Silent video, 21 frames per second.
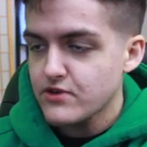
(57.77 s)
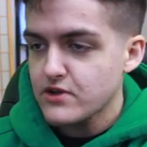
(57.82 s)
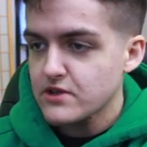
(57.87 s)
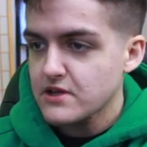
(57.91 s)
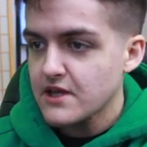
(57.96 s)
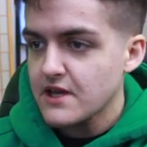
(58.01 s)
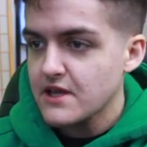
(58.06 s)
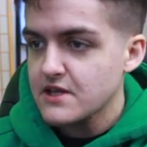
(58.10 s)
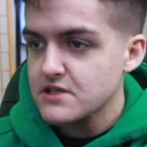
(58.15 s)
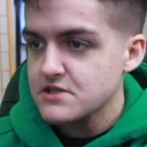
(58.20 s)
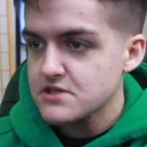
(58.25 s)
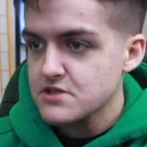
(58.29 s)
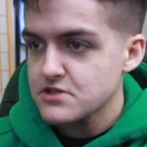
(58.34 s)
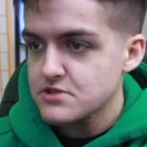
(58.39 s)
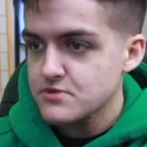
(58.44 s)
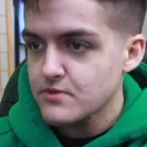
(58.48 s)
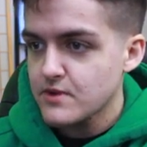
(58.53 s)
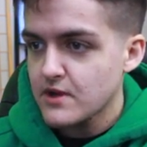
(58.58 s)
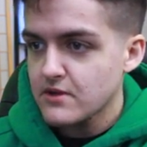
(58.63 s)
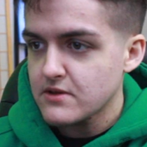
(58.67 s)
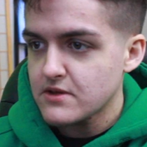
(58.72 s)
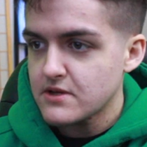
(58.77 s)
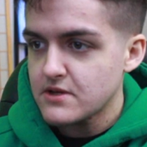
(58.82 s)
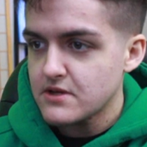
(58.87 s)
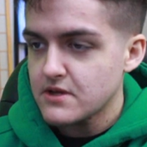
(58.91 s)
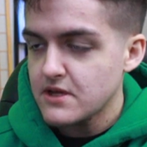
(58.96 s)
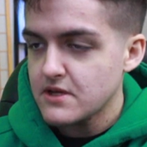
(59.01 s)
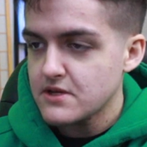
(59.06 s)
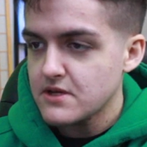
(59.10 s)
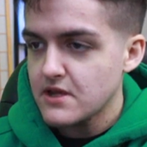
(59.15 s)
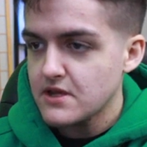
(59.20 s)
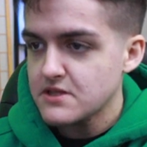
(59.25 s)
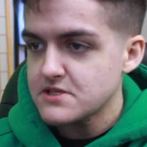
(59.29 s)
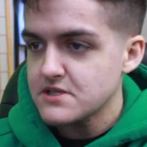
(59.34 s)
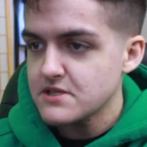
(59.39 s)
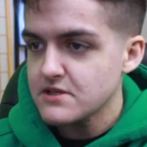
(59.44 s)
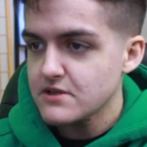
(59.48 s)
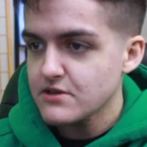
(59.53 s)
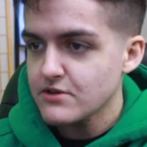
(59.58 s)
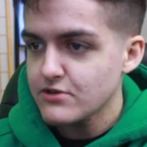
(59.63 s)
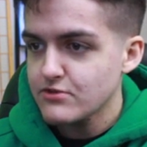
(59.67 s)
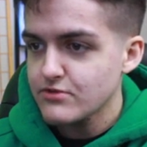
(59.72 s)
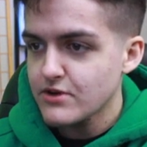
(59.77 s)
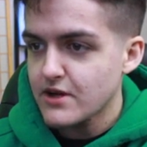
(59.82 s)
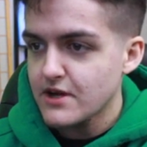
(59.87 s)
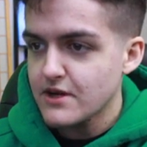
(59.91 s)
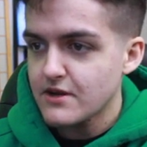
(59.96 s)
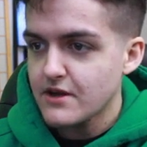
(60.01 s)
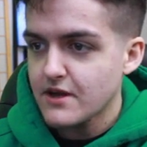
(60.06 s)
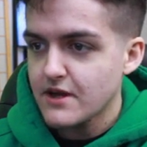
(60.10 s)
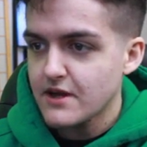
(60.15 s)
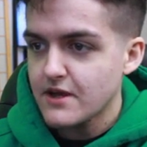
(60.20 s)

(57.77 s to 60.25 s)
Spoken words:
front legs as well, and it didn't look right.